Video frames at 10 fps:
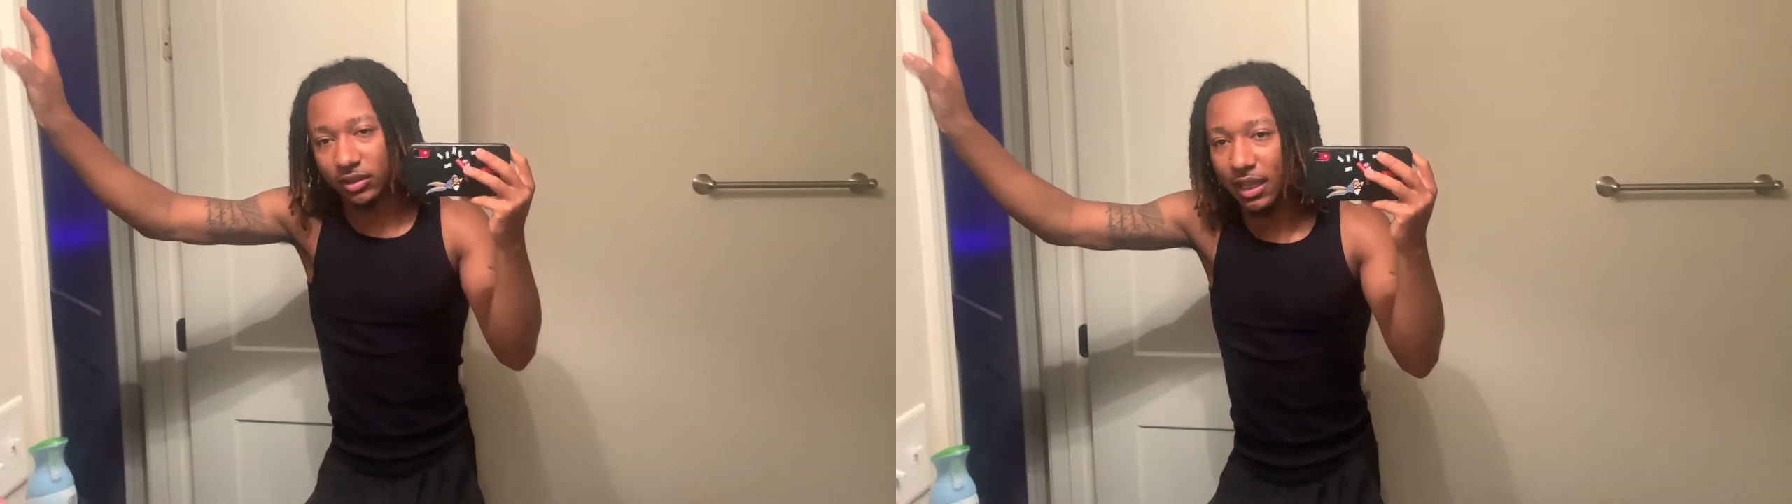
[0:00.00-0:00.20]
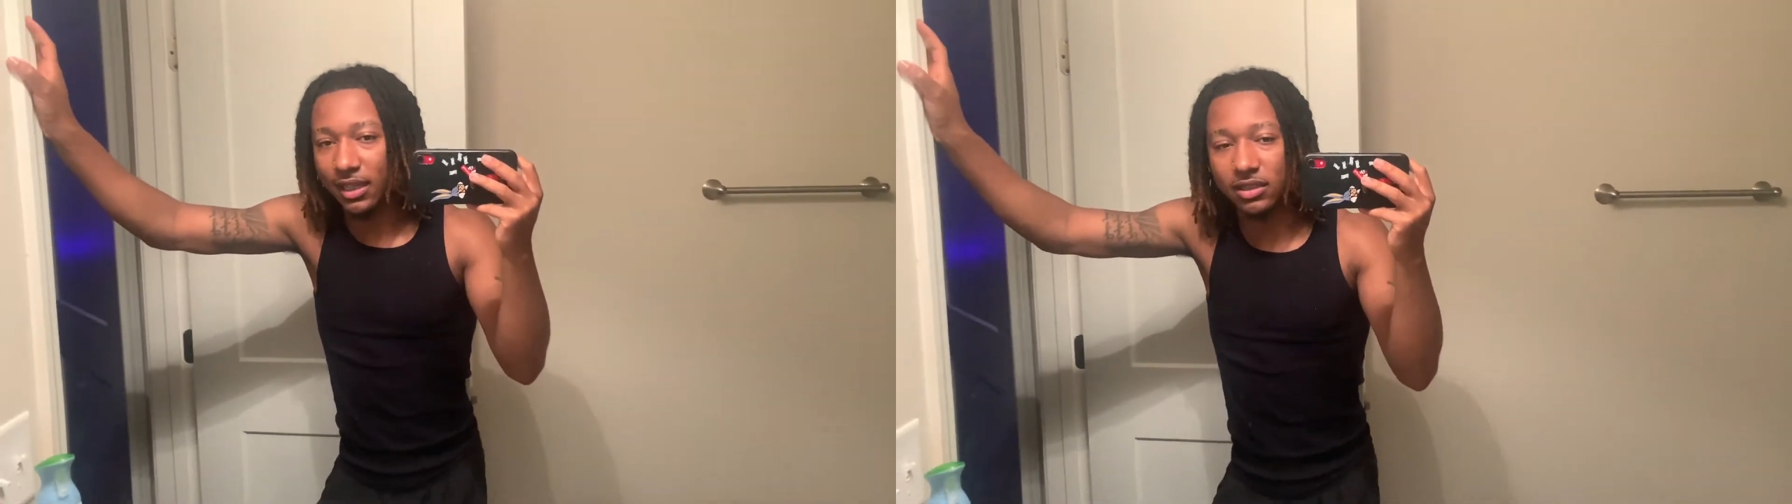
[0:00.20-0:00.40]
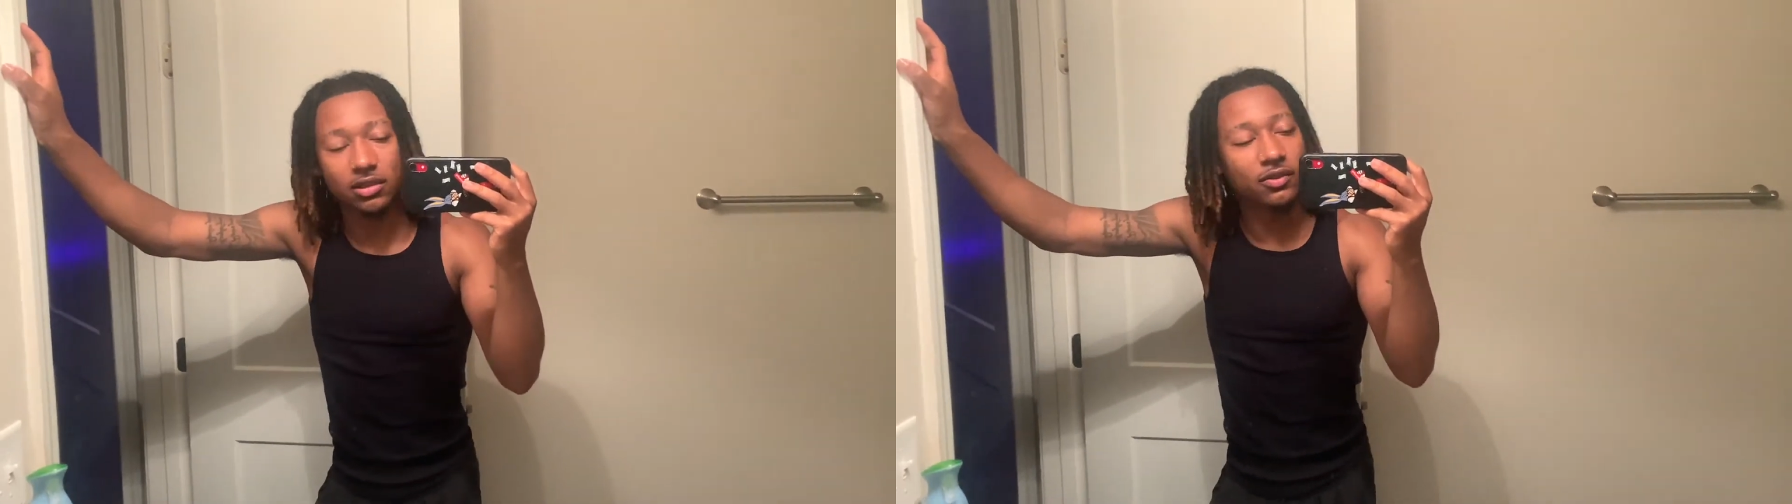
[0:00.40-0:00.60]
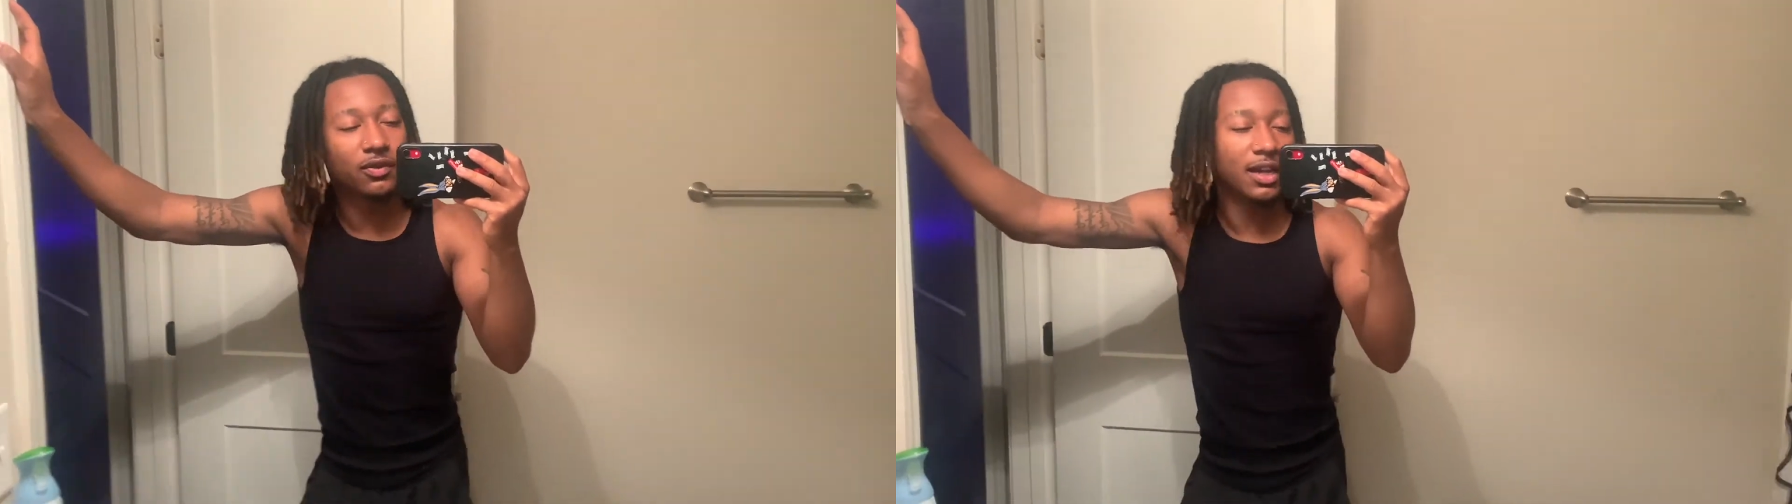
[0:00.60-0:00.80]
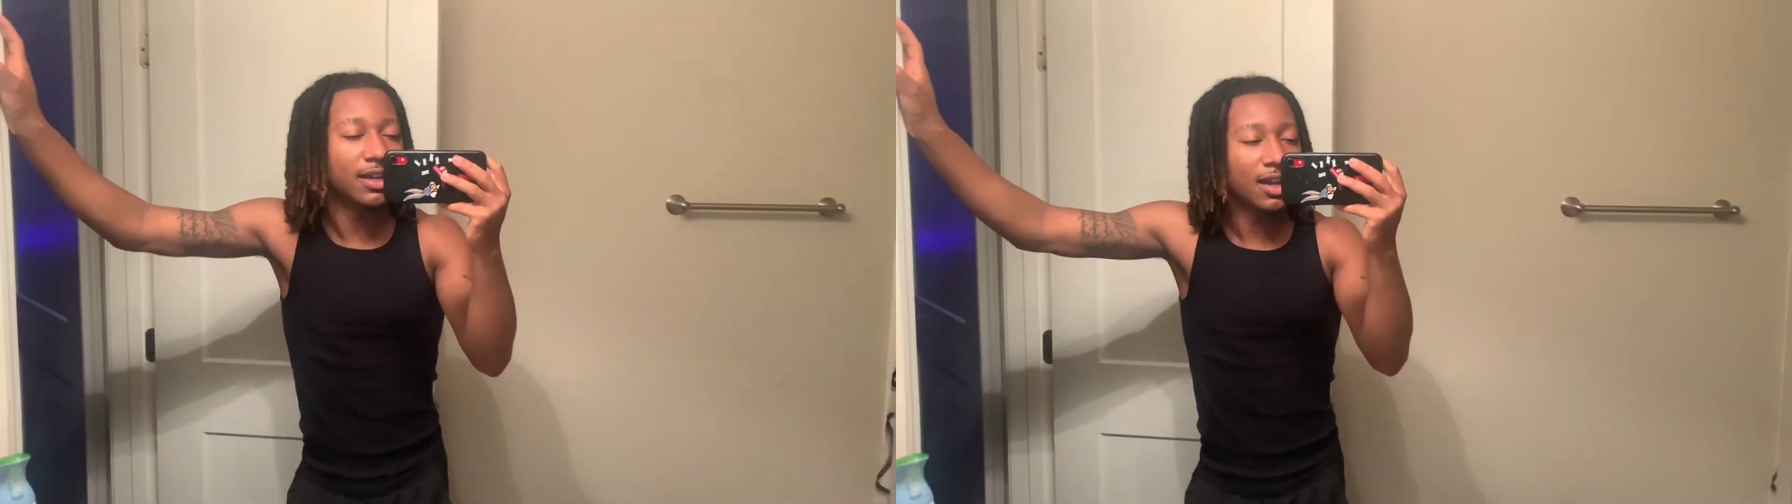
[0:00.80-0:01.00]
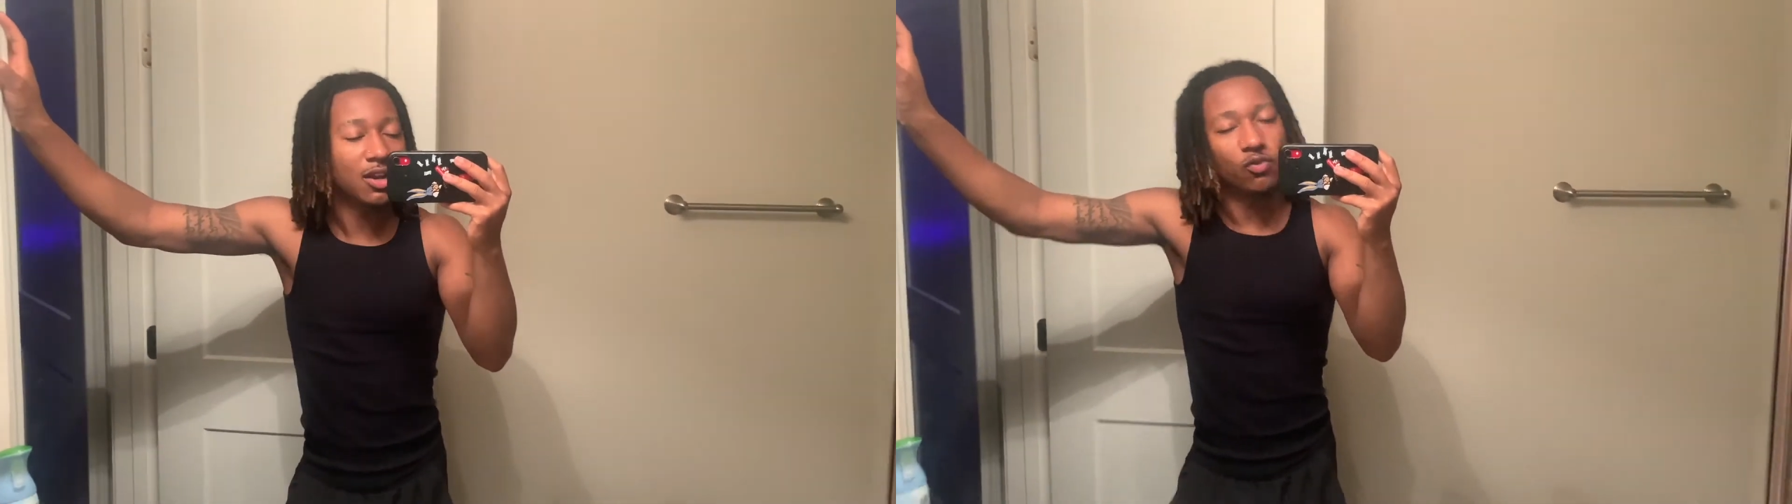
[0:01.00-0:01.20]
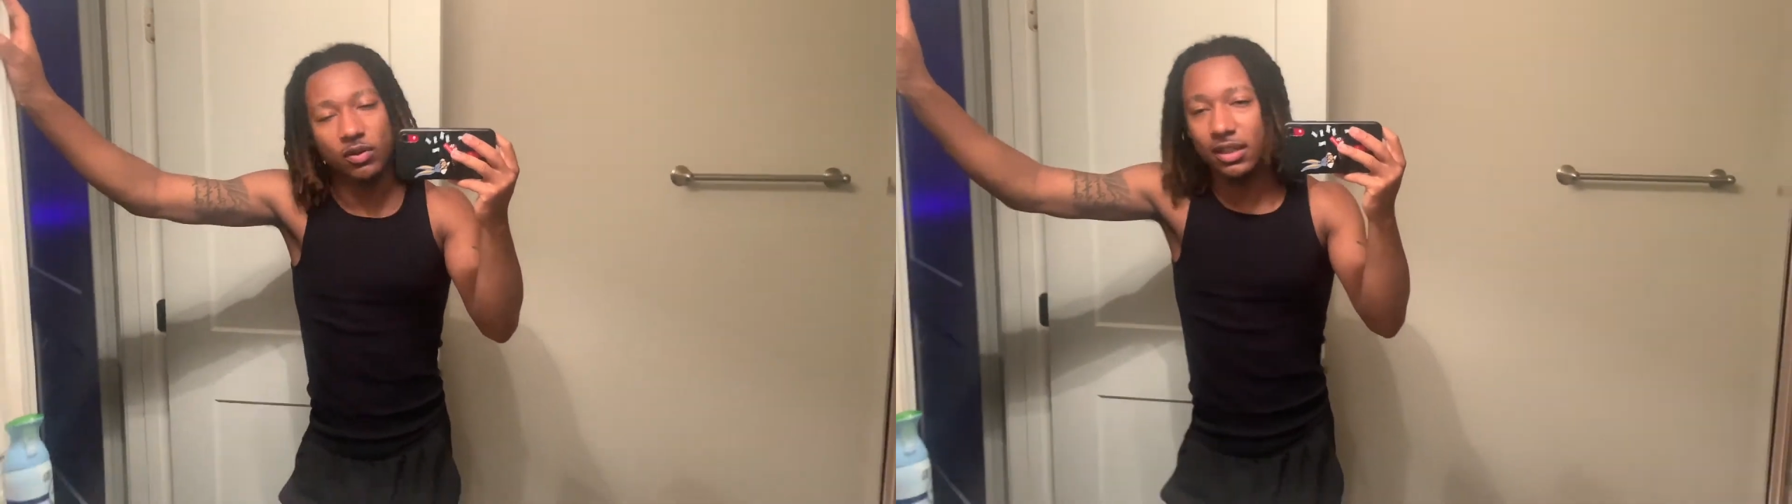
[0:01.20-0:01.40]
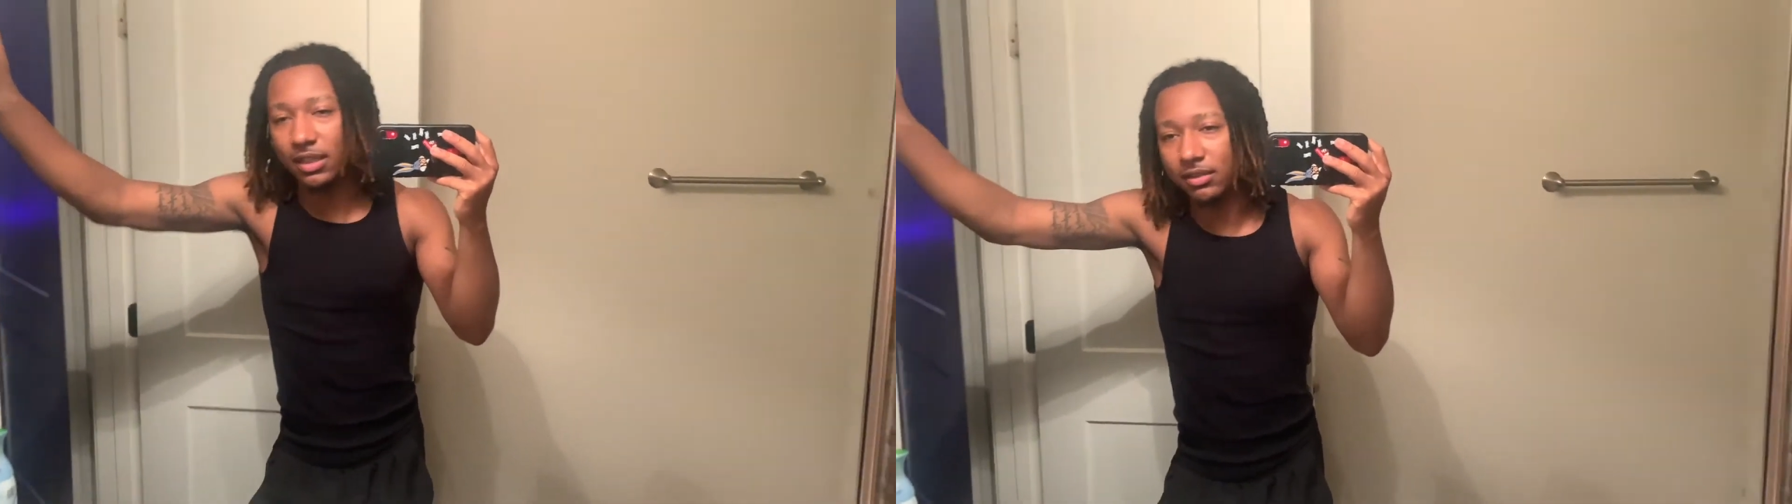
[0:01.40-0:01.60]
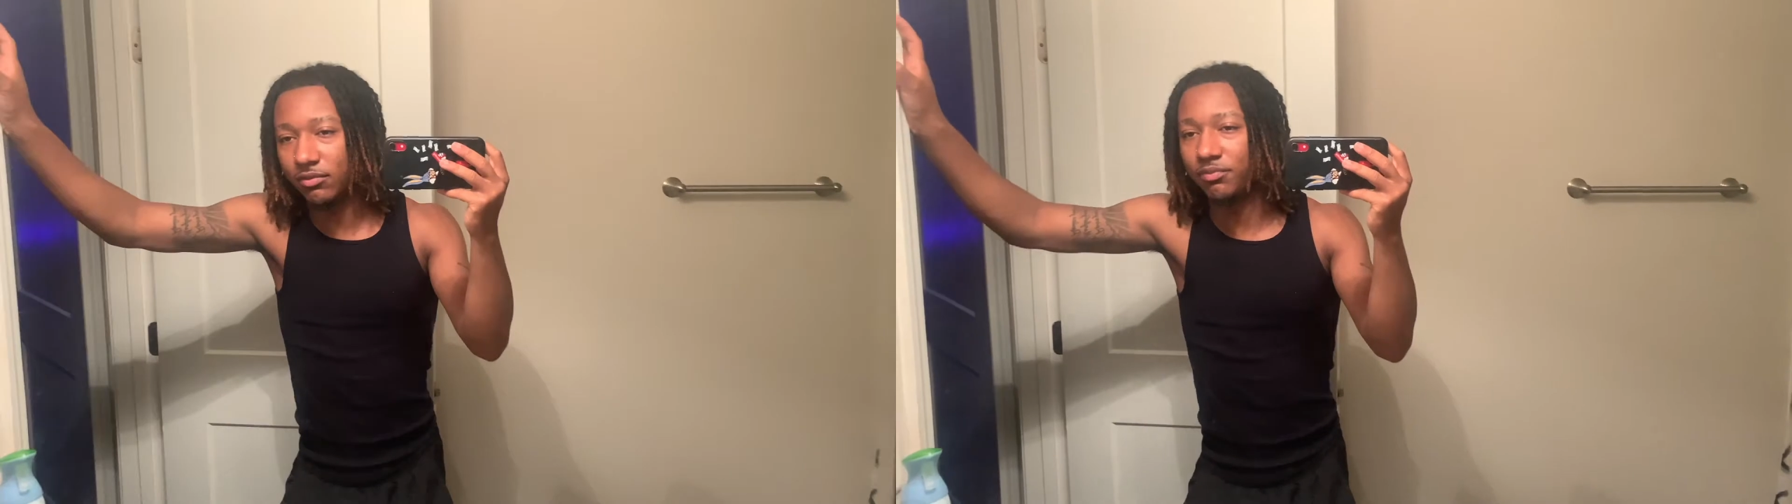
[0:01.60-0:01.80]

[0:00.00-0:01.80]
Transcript: Like, stuff like that really